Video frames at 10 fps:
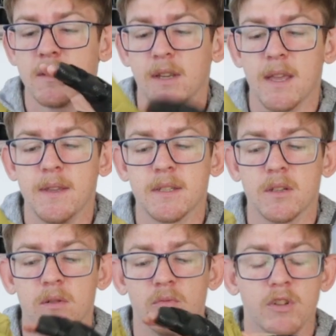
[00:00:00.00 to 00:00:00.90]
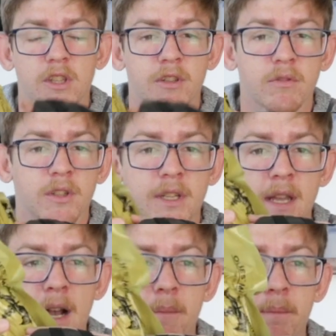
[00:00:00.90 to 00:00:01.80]
So again, these are really,
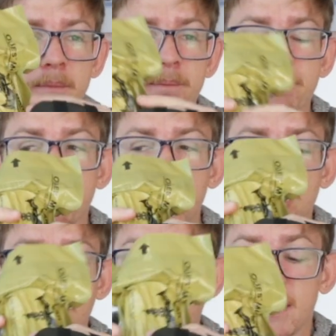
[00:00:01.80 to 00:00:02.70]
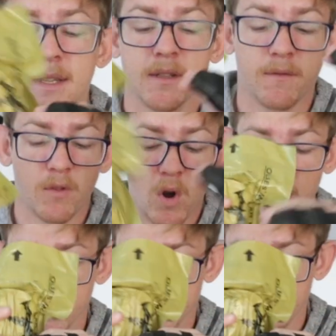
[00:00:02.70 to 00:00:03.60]
you can use these in a
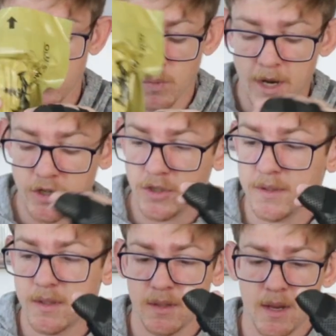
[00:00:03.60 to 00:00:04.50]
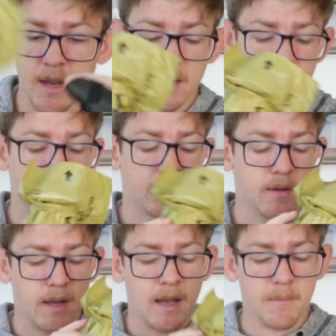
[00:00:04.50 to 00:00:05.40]
variety of situations, and
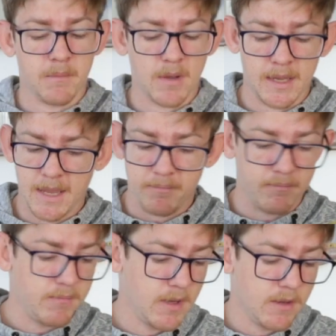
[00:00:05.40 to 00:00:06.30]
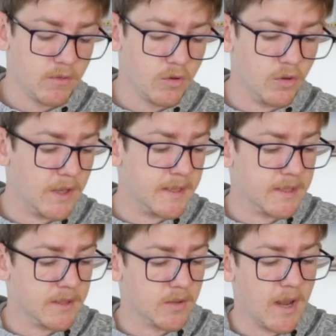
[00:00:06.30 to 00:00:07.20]
again, good thing
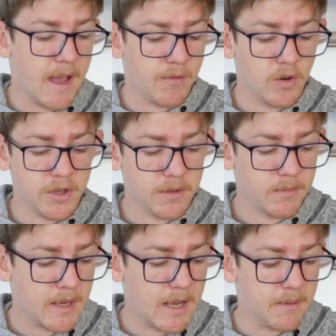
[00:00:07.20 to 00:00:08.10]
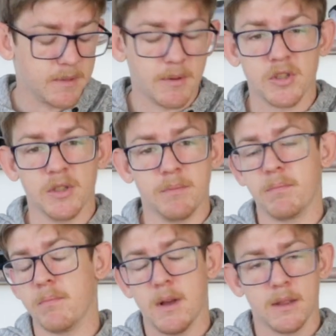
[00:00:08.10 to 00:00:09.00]
to sort of have on you, especially
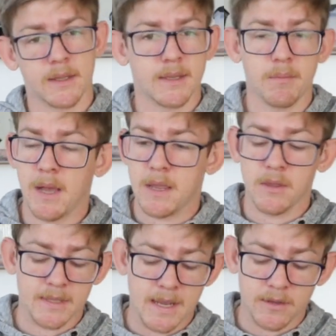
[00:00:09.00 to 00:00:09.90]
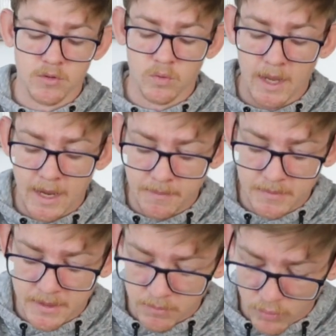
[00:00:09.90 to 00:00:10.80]
like I said, playing those outdoor games in the